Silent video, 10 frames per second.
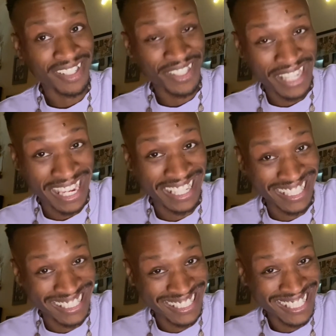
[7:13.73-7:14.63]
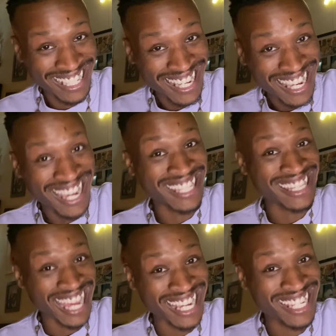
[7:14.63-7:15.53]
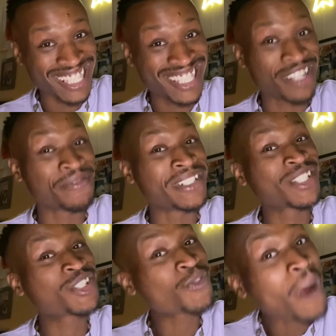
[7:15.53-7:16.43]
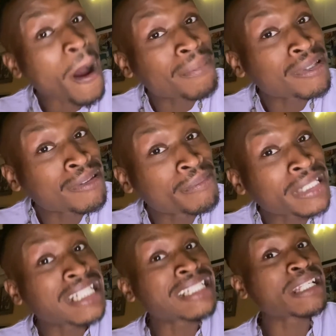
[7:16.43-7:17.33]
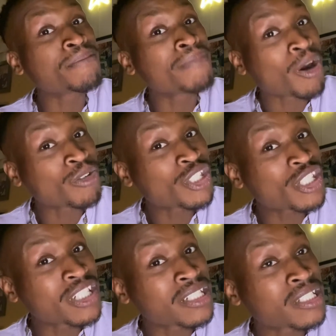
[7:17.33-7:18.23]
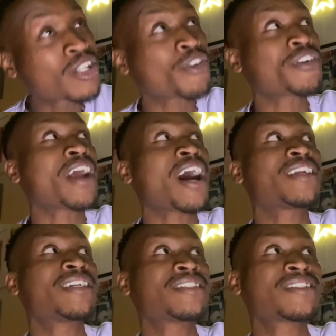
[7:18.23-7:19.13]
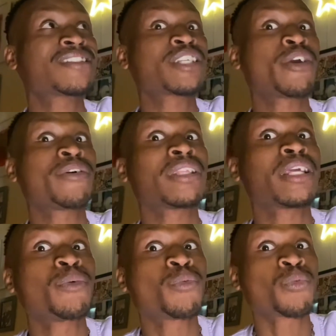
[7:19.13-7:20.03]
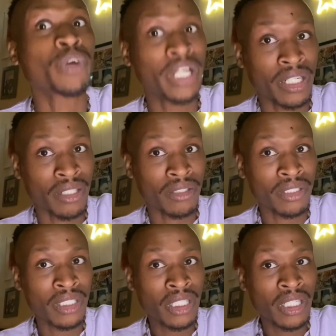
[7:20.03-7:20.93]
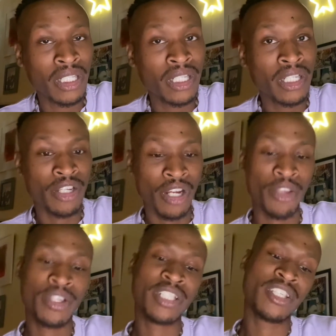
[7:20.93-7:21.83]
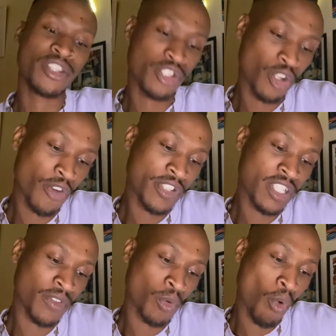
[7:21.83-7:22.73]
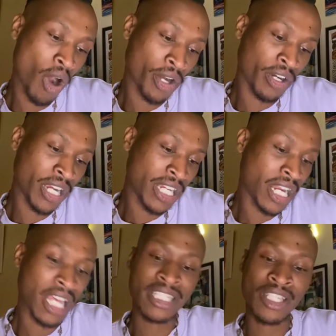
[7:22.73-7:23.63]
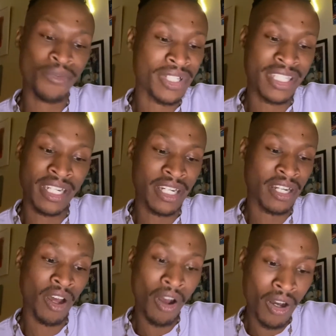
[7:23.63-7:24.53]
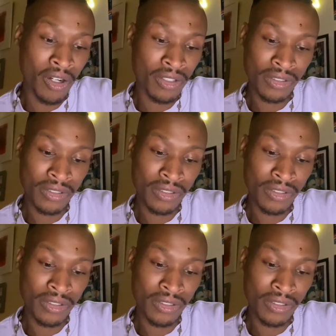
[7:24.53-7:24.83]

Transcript: okay? And that gets them into trouble because emotions are not necessarily real. You know, you can see the surface of the water and not see what's in it at all.